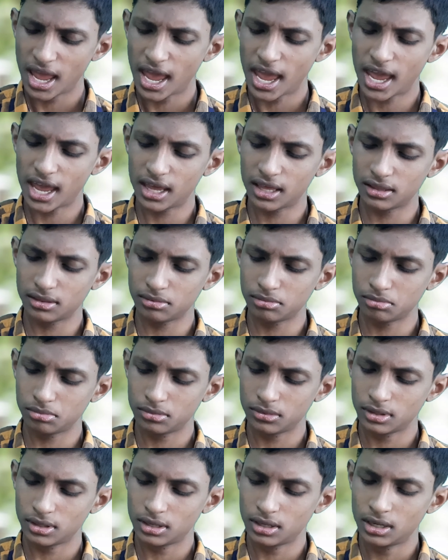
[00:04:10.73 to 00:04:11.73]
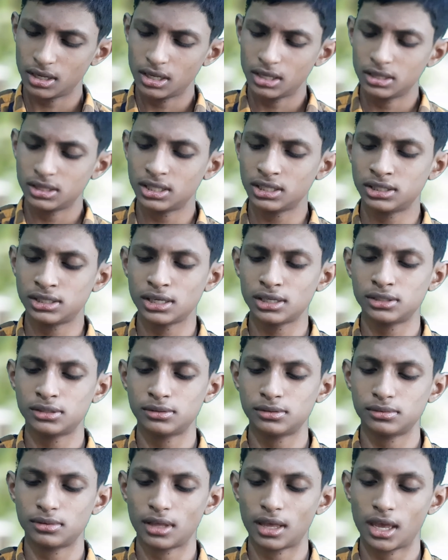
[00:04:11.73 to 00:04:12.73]
And this is
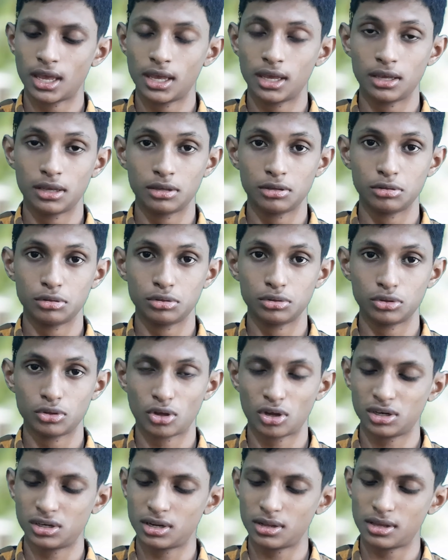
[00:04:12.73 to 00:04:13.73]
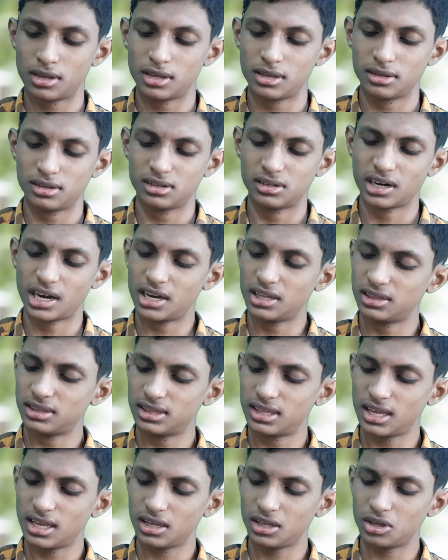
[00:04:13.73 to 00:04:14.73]
a not a great
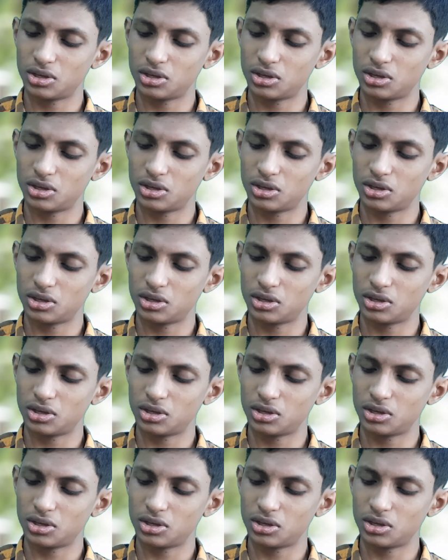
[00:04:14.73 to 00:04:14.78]
thing.